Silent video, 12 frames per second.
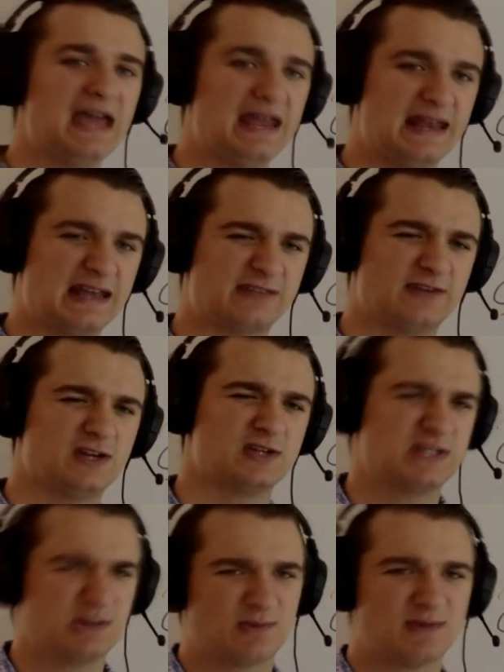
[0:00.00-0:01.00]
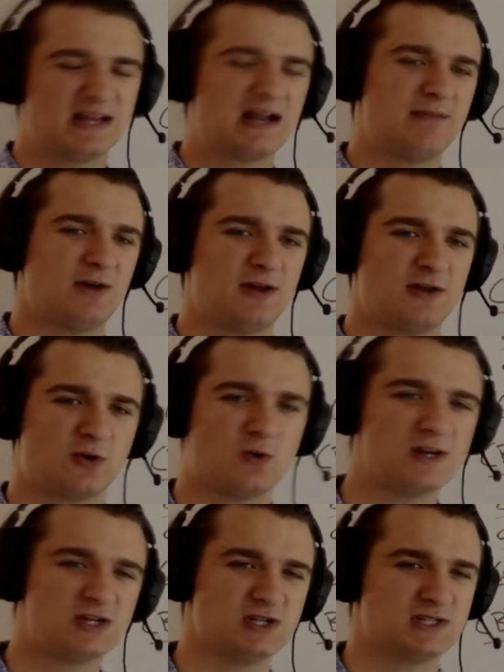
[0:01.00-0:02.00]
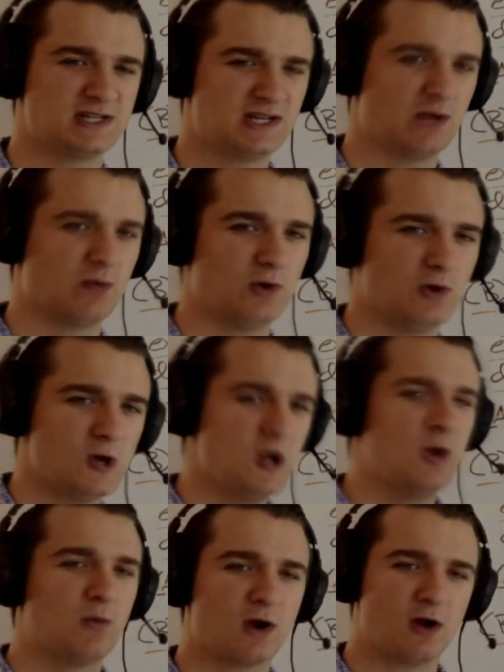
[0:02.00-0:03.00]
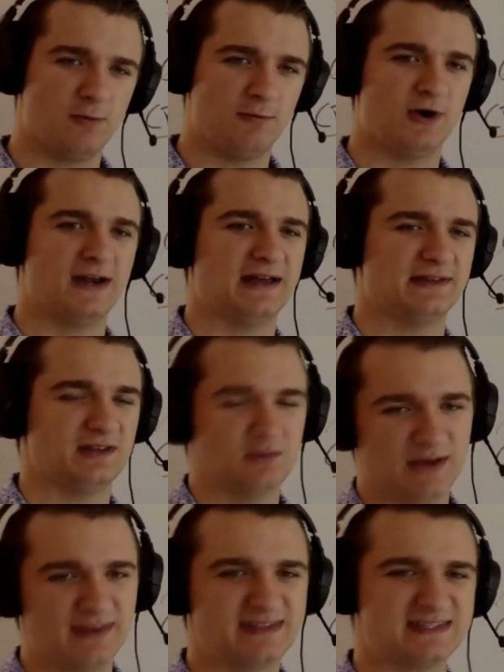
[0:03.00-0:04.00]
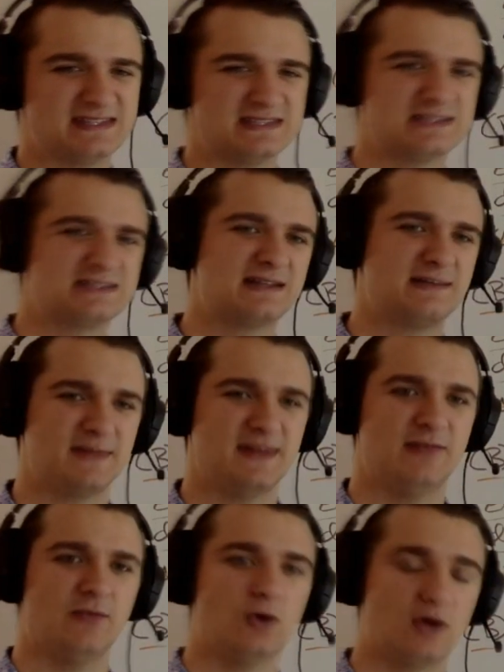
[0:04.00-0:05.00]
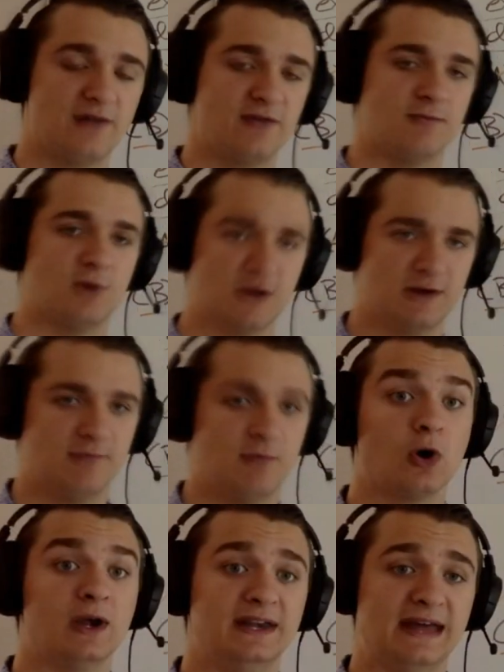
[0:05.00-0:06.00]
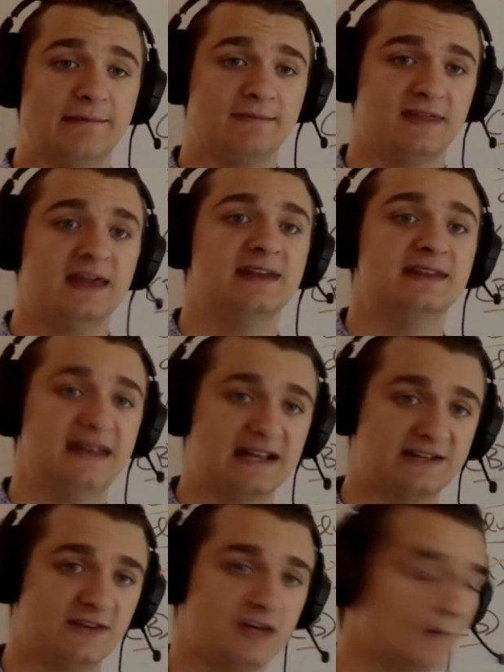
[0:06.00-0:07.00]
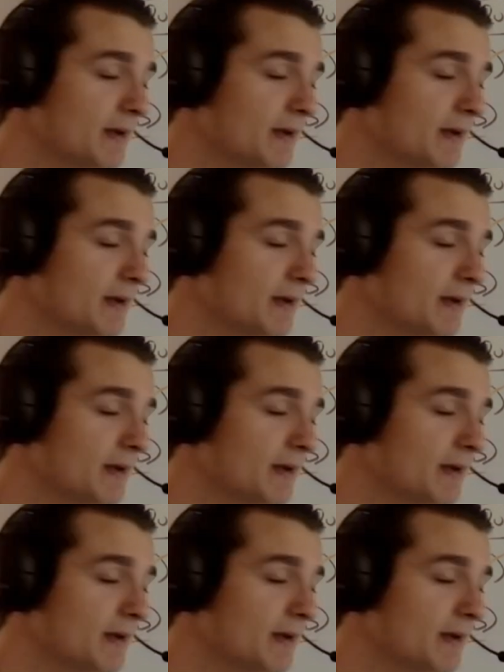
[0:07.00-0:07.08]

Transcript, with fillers: In next videos, there will be a couple other questions in here where I'll point out to you, well, this is something that we'll cover more, more in depth in the next video.